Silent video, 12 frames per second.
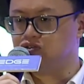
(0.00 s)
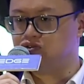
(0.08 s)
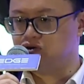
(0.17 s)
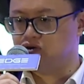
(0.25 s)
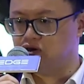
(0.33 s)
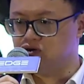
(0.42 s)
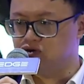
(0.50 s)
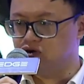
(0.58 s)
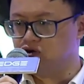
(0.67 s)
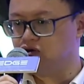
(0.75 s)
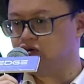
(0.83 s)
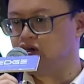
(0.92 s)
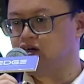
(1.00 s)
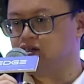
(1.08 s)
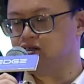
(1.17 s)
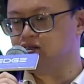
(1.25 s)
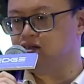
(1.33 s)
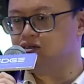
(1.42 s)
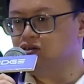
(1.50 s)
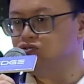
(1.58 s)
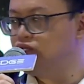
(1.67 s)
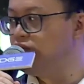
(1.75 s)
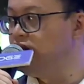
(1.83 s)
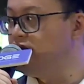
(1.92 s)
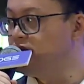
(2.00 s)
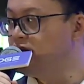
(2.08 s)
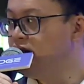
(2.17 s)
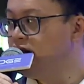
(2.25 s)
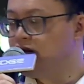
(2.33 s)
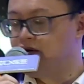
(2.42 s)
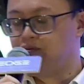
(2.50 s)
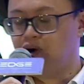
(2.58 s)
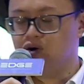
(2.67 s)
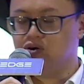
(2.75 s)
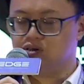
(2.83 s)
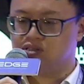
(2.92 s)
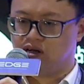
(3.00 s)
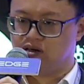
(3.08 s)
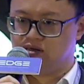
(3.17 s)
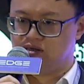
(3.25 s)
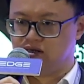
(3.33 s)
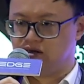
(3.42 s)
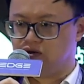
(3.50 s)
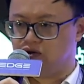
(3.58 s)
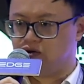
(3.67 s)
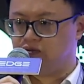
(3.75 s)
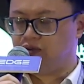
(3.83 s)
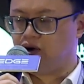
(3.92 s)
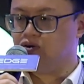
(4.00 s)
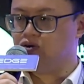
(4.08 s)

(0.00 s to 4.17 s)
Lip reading: who where the coins come from,